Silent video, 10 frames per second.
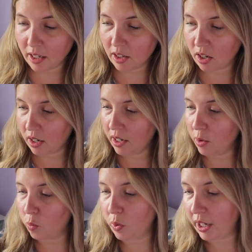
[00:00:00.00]
I
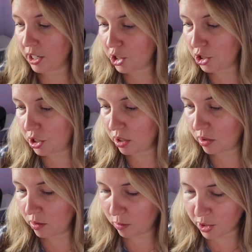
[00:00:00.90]
got,
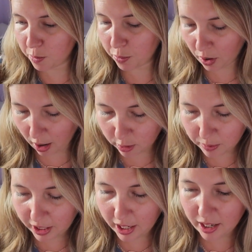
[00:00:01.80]
which was
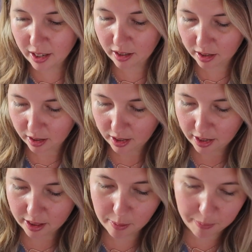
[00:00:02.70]
probably
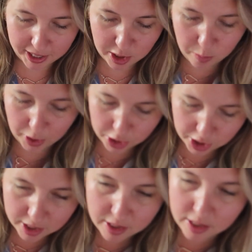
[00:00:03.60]
the best
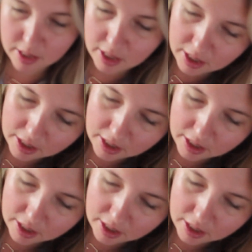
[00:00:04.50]
purchase,